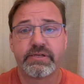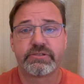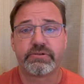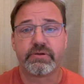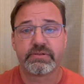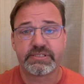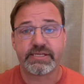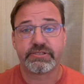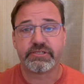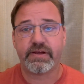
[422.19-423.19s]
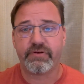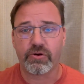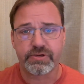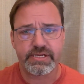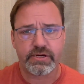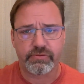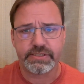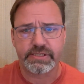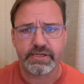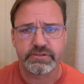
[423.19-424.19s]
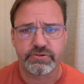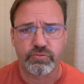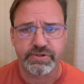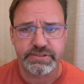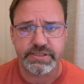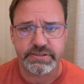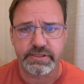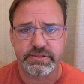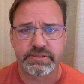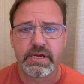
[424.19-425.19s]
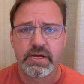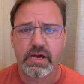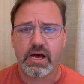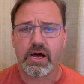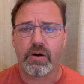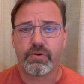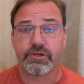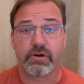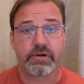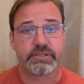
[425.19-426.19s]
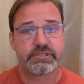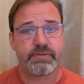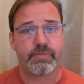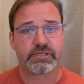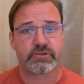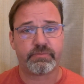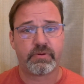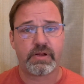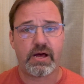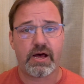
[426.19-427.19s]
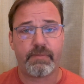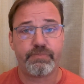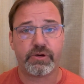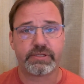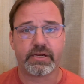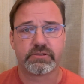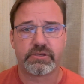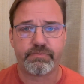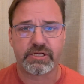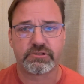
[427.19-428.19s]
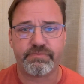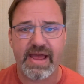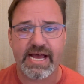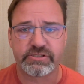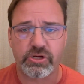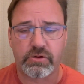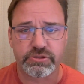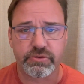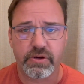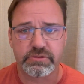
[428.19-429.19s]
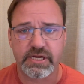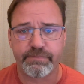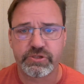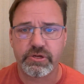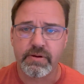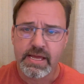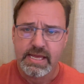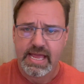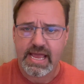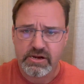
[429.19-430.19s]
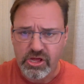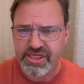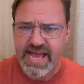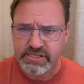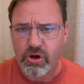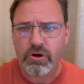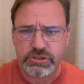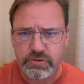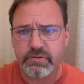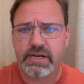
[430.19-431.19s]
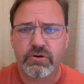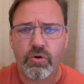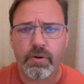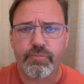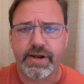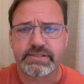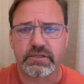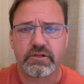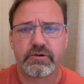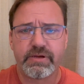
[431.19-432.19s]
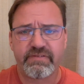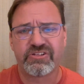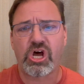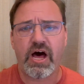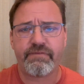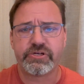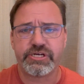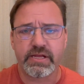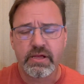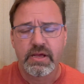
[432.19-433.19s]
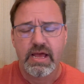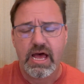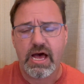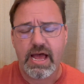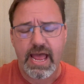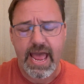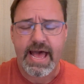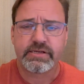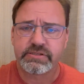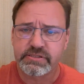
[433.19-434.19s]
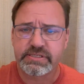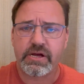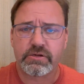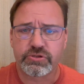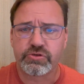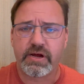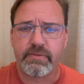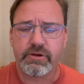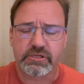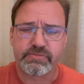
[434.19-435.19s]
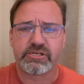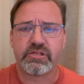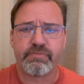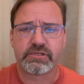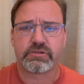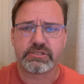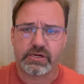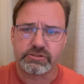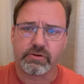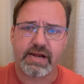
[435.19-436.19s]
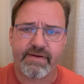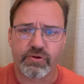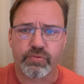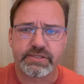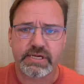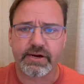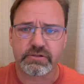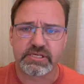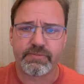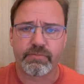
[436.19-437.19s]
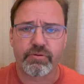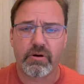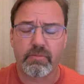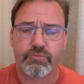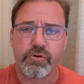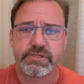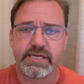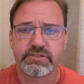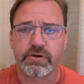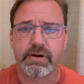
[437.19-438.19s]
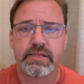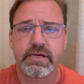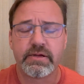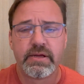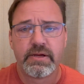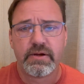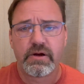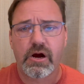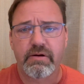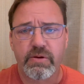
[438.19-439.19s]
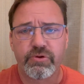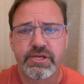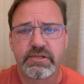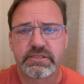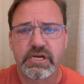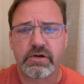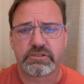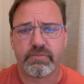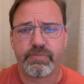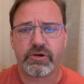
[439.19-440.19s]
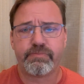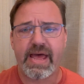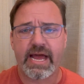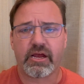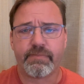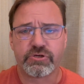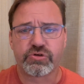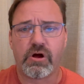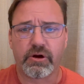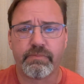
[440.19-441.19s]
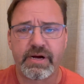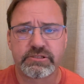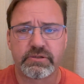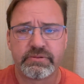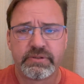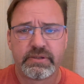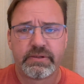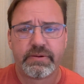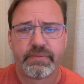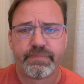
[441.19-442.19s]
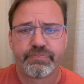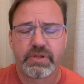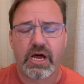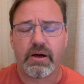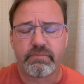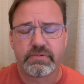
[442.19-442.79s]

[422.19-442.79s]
insulin sensitivity or decreased insulin resistance uh, with it. You're going to see muscle uh, building, so muscle mass also goes up too. And that also incorporates a little bit of autophagy uh, as the cells are trying to build, especially the muscle cells. They're going to have to recycle some of the pro proteins that are in the area within the cells to build back up a stronger muscle uh,